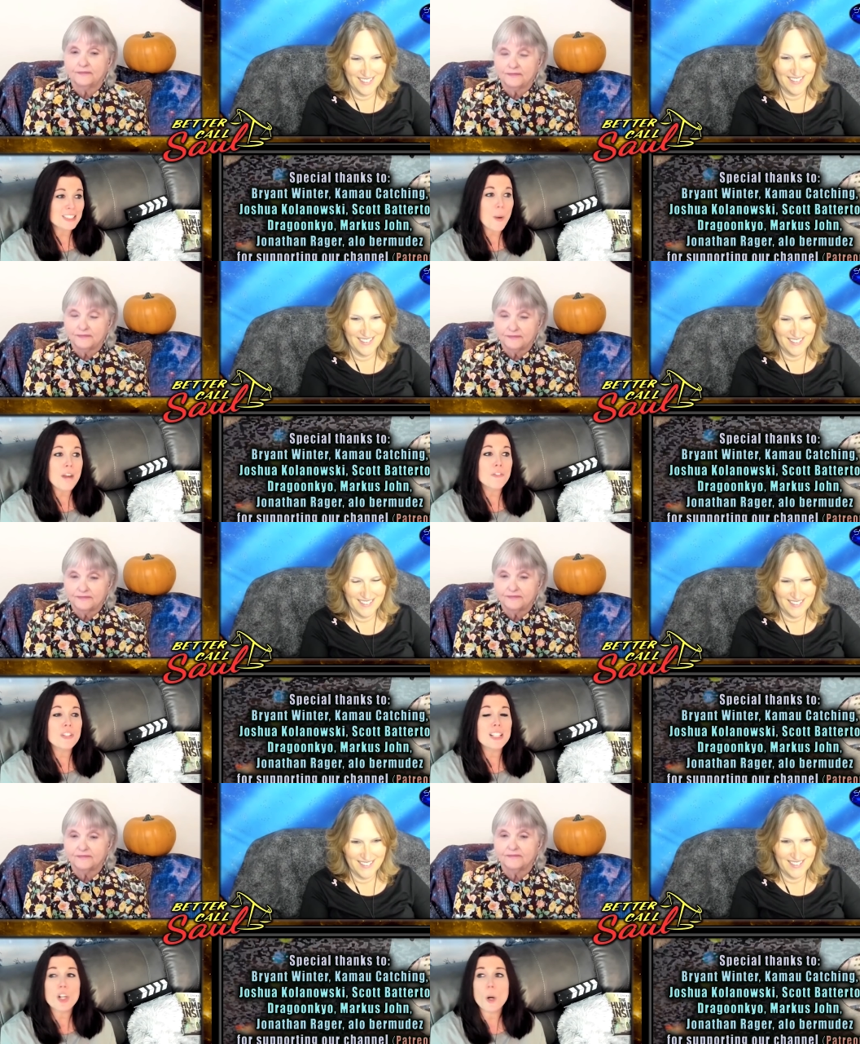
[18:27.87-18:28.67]
Speaker 1: So I
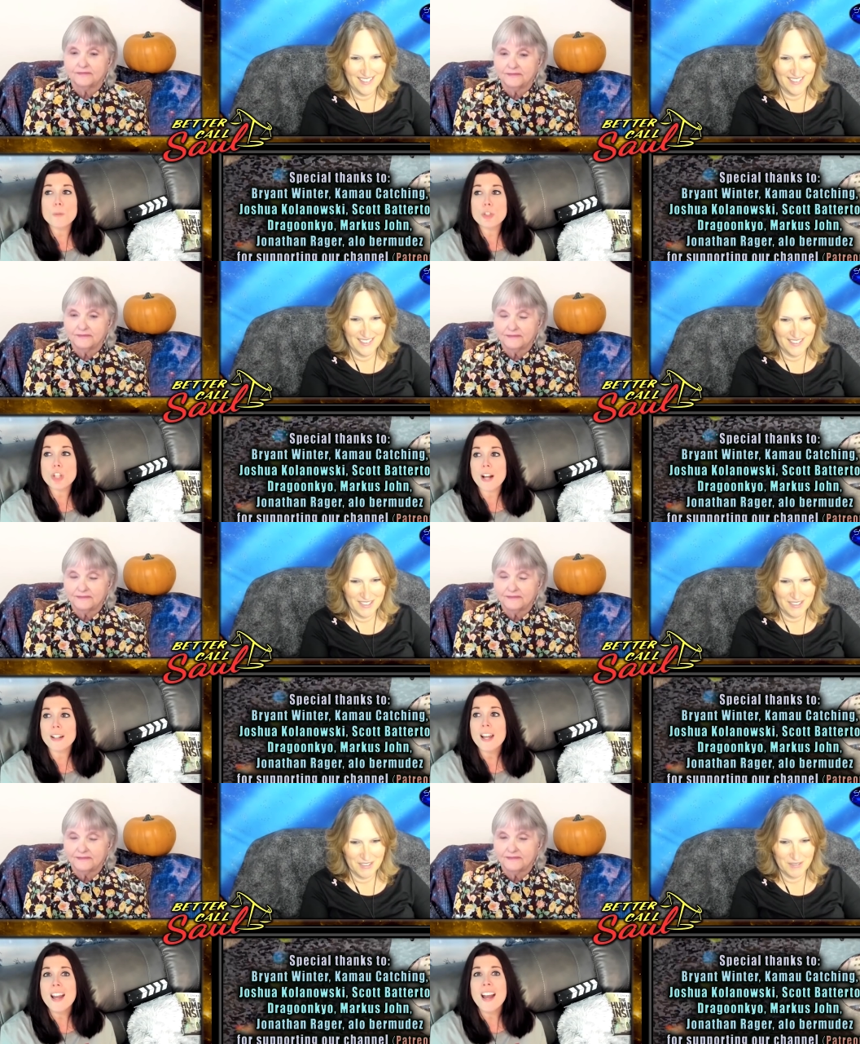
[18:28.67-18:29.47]
really hope Chuck
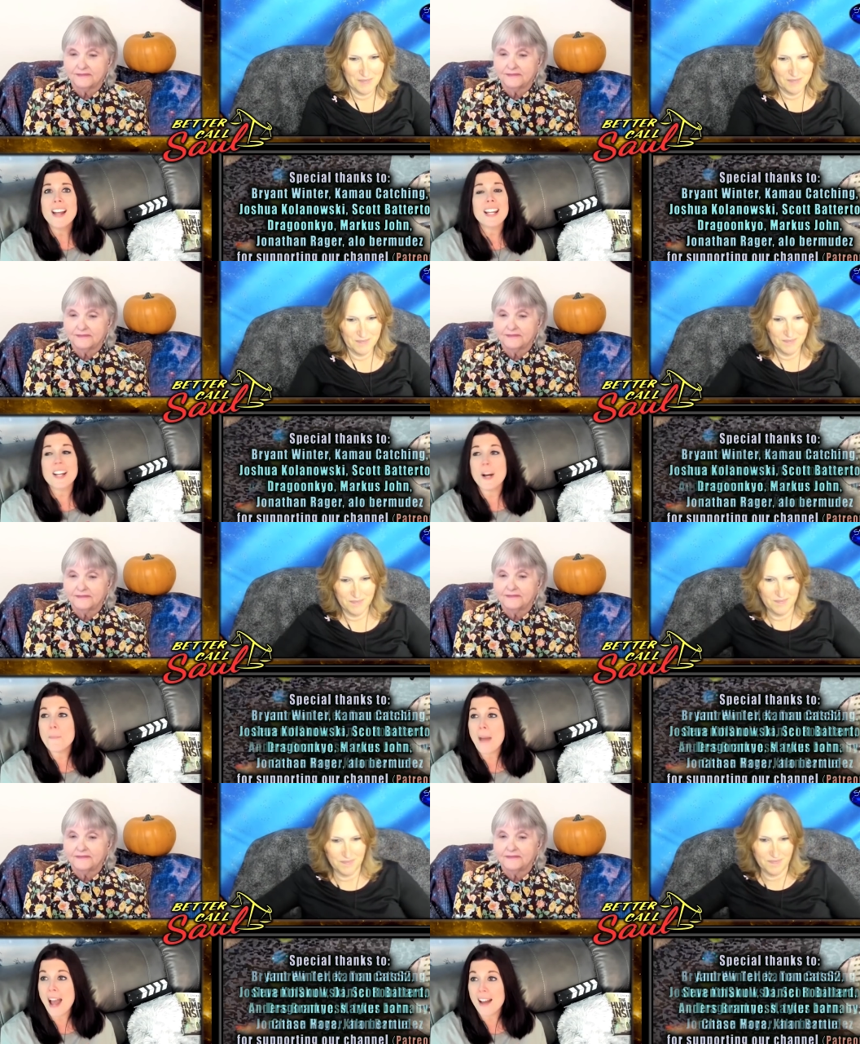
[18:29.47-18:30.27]
can come
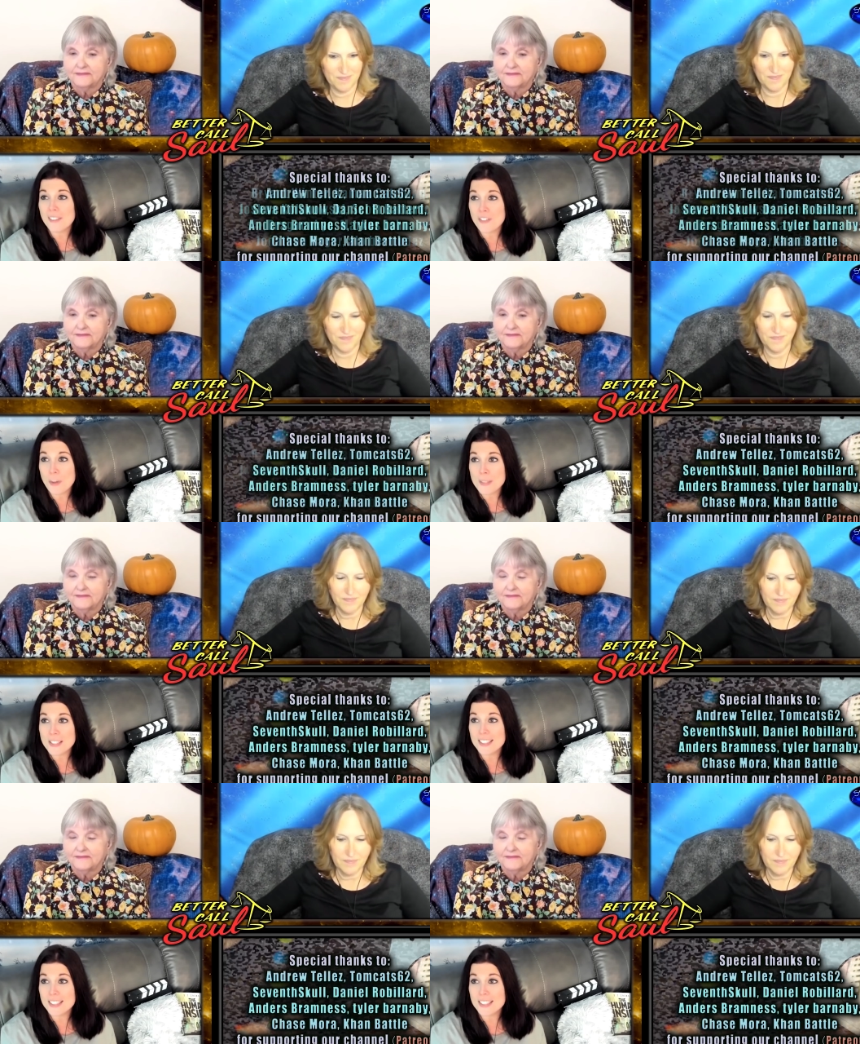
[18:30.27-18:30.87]
back from his